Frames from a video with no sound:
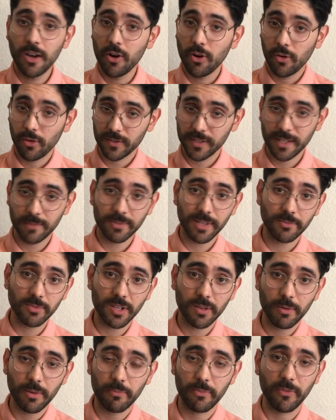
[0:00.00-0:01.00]
or sometimes
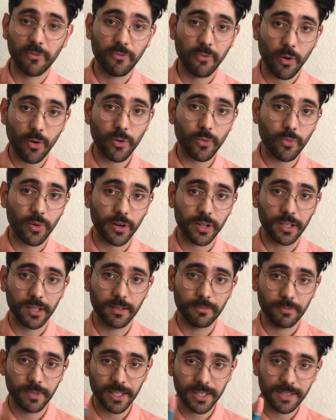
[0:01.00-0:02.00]
even before
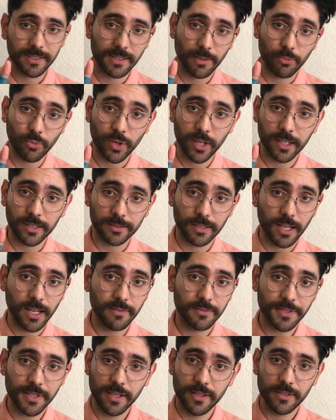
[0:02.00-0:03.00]
working because I'm wearing gloves,